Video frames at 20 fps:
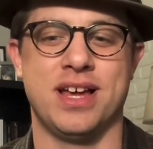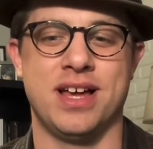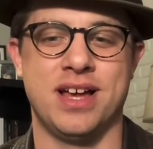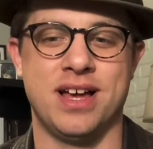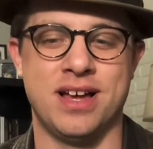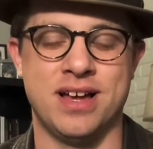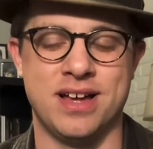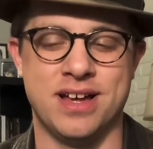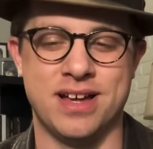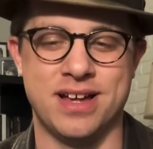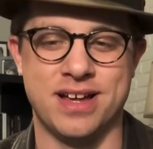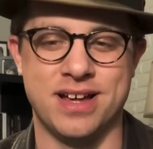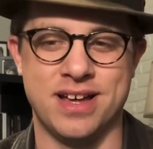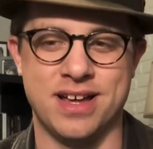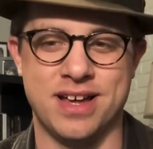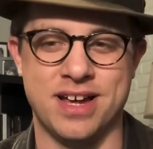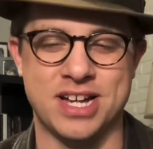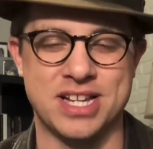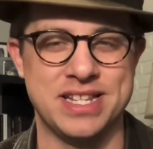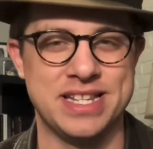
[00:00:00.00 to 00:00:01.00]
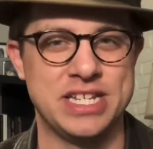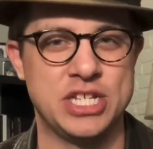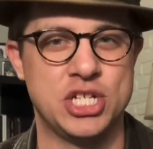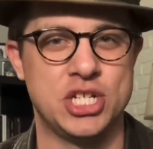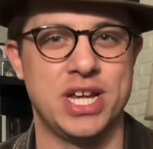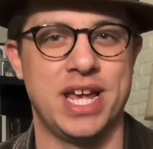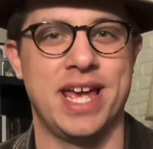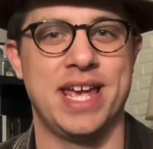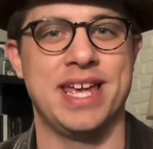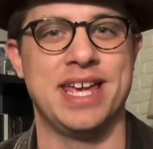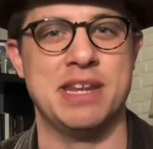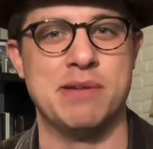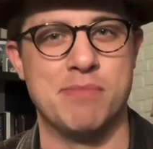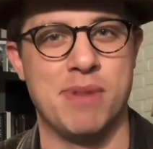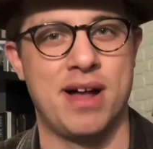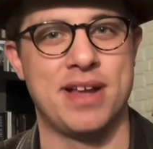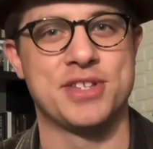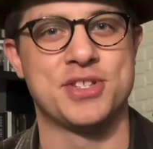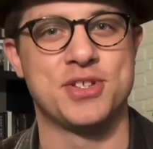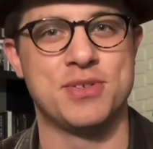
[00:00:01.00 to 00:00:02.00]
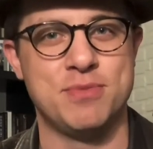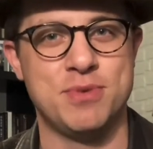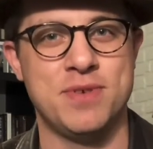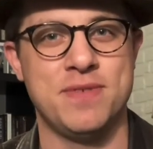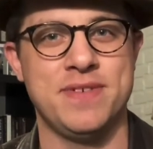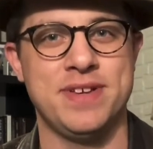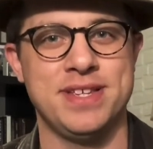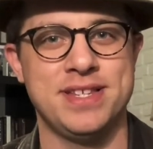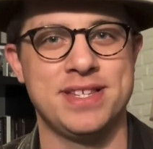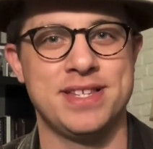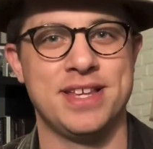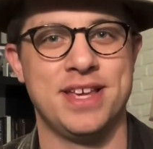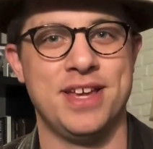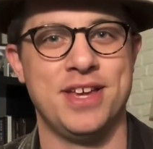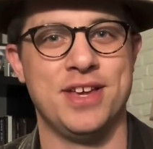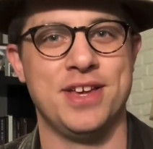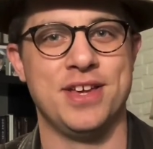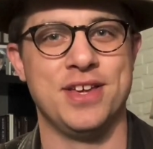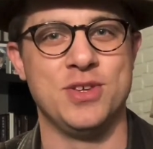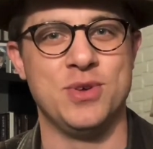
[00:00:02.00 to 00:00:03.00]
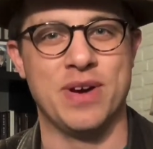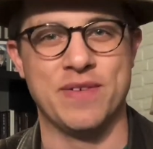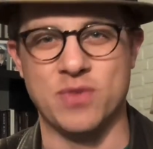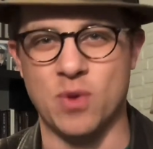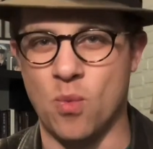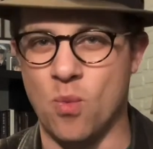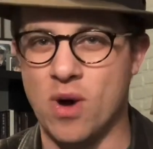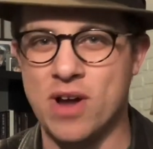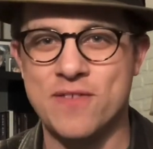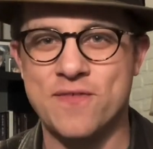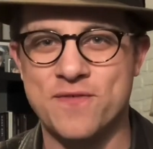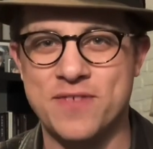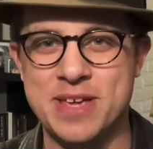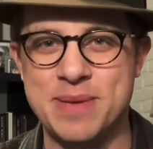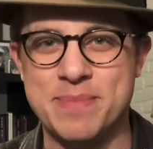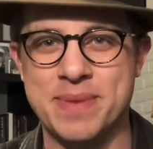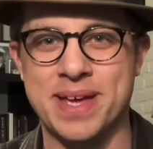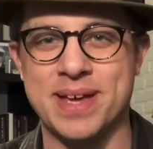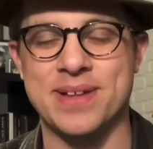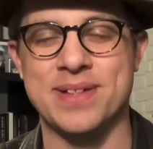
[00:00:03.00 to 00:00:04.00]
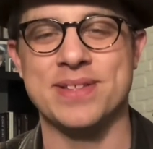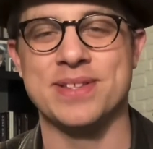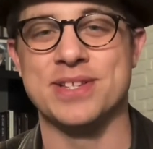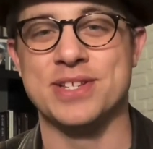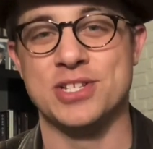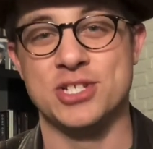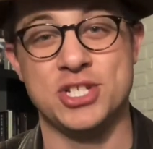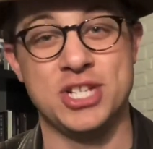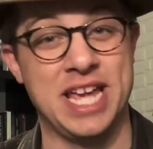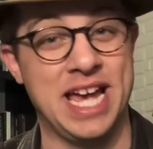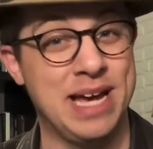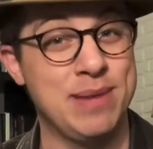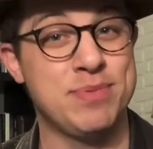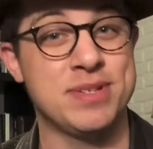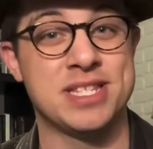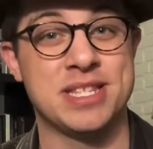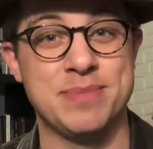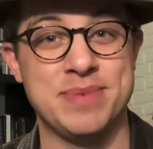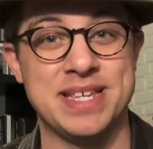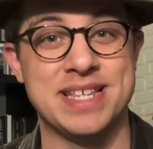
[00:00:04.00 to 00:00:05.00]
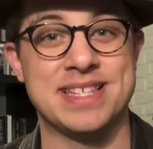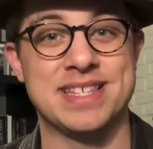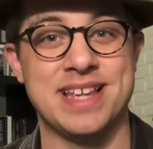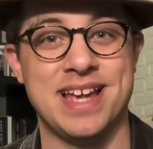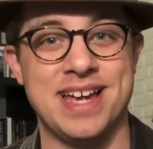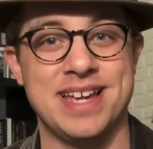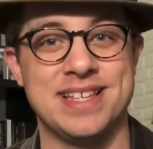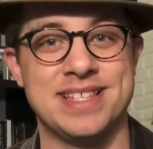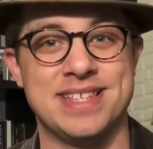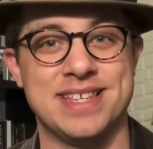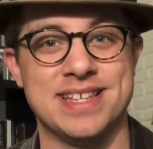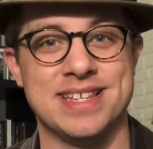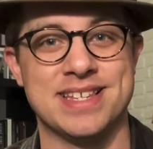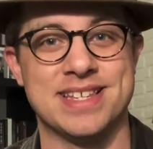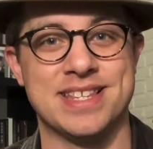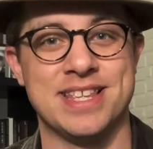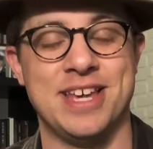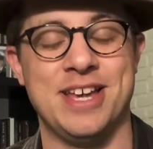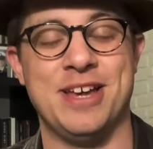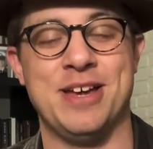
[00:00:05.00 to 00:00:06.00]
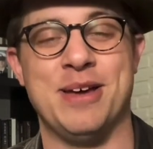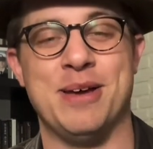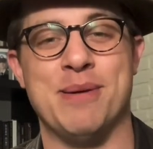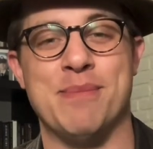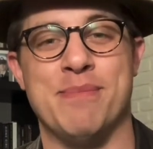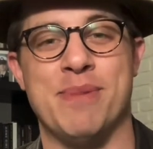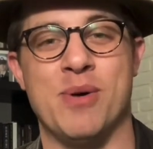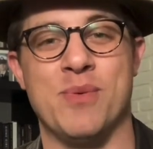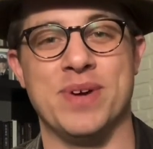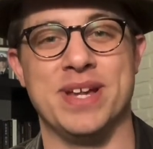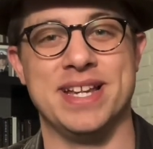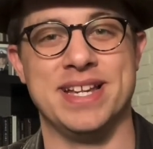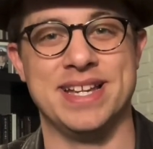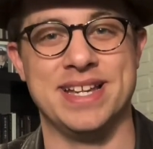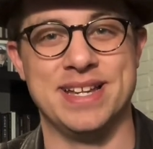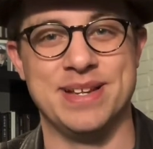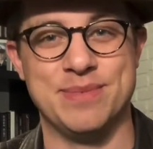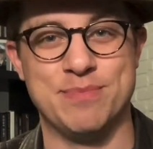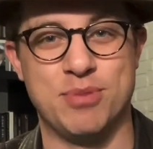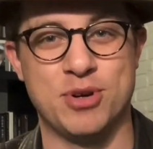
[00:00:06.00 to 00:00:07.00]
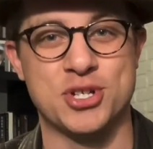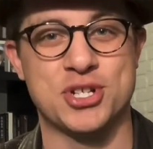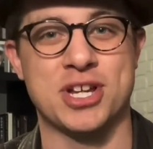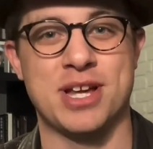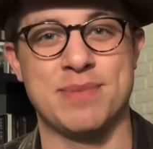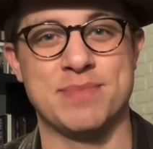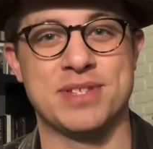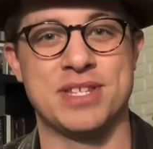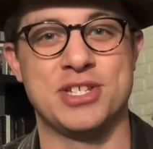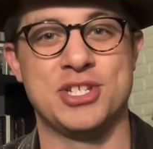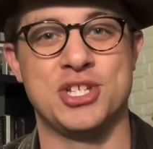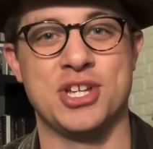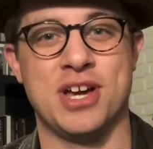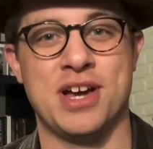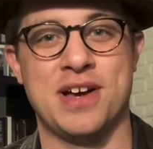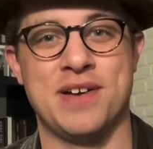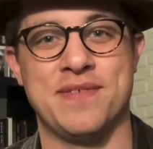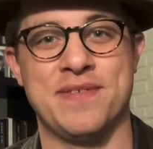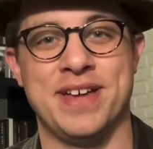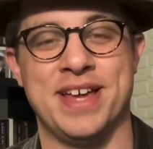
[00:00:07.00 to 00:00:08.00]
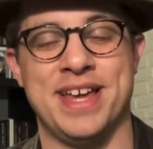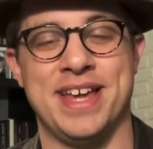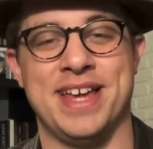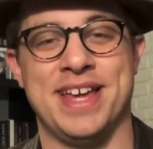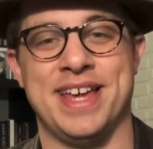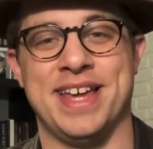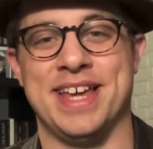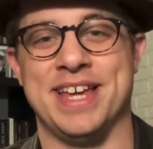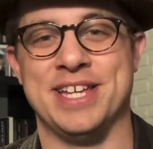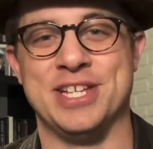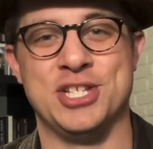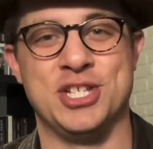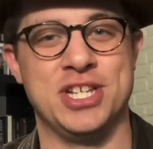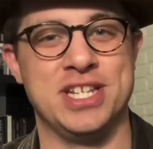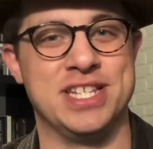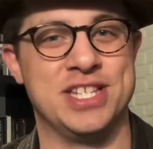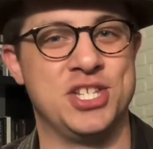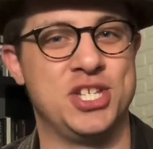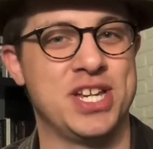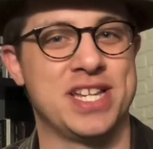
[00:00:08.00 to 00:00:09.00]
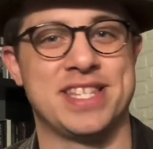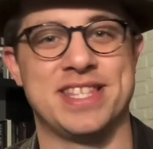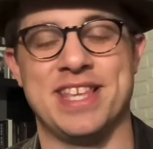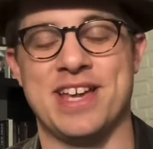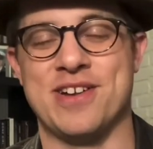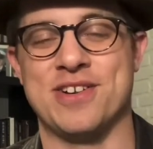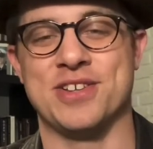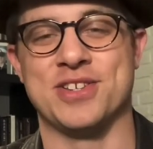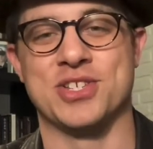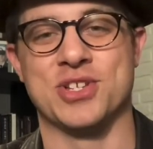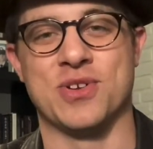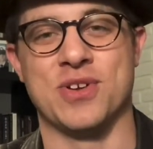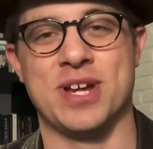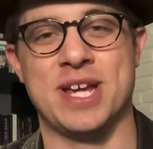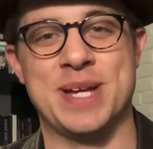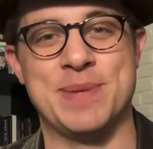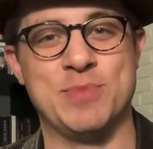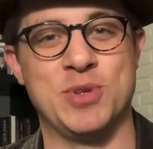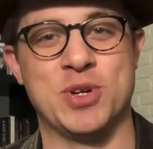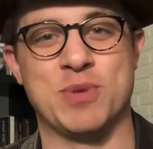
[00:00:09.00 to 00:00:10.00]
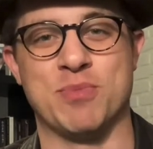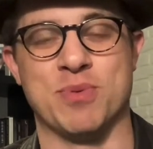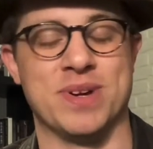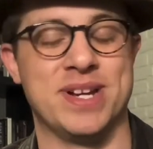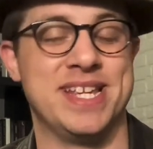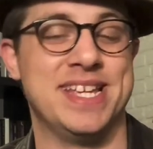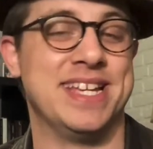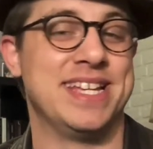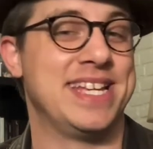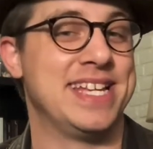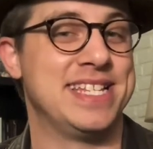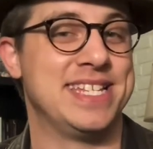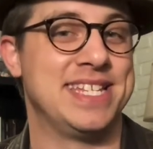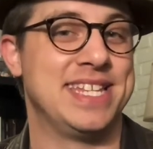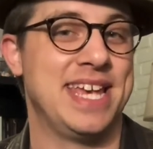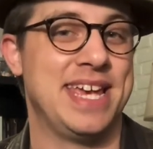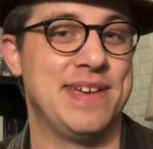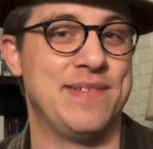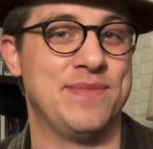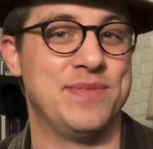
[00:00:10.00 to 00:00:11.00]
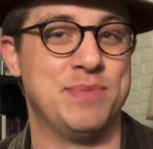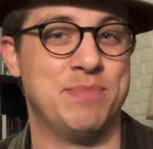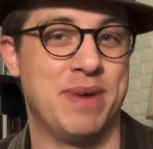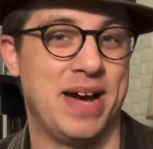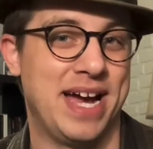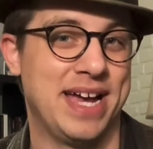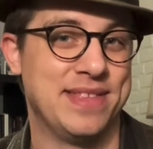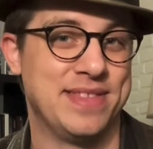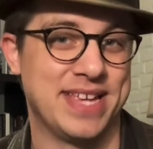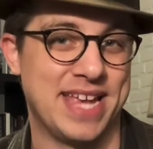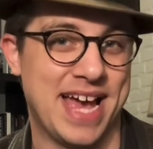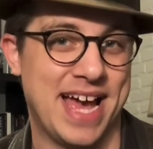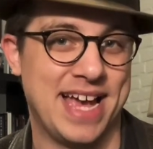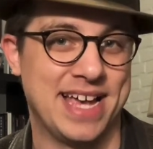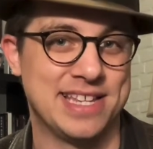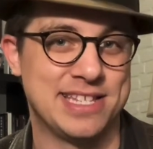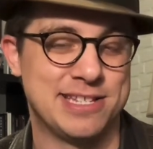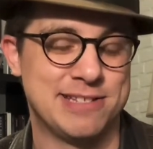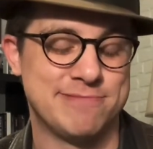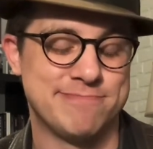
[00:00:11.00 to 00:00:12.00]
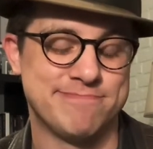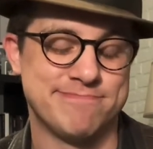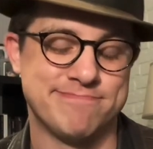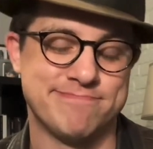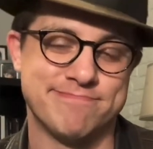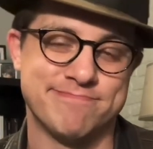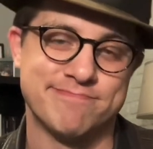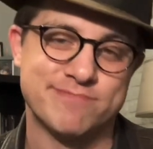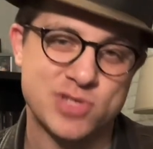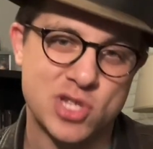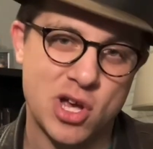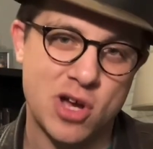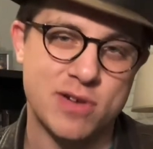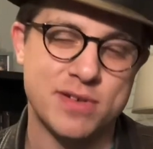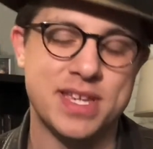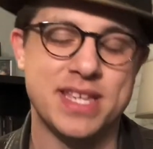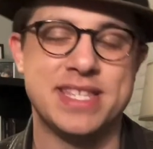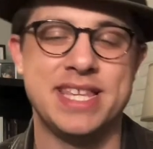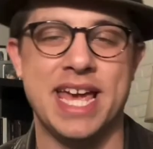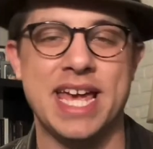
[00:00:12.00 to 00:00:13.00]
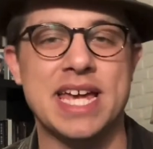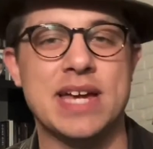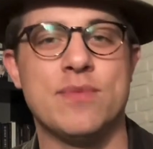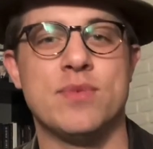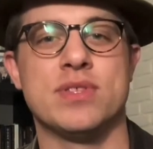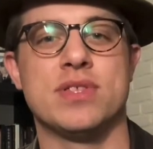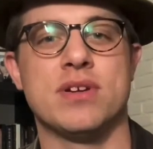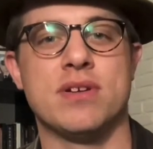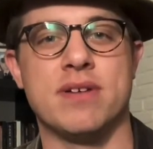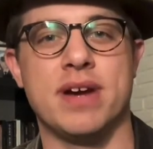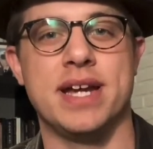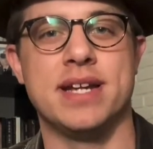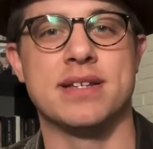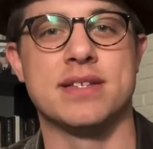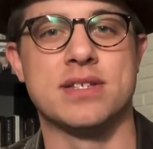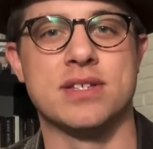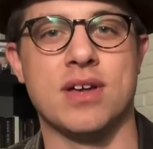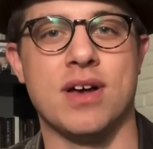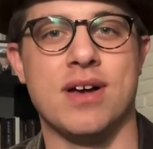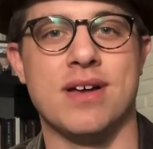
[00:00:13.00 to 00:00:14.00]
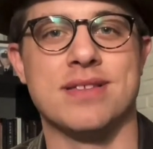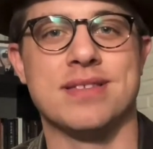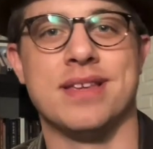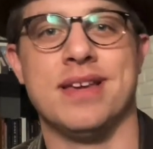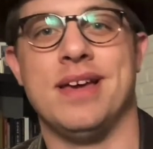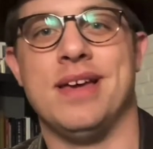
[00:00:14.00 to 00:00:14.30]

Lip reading: a cliche in monster movies. You have the one female, she happens to be a scientist, but when push comes to shove, she's just there to scream, look pretty, and get saved by the guys. So you take it with a grain of salt,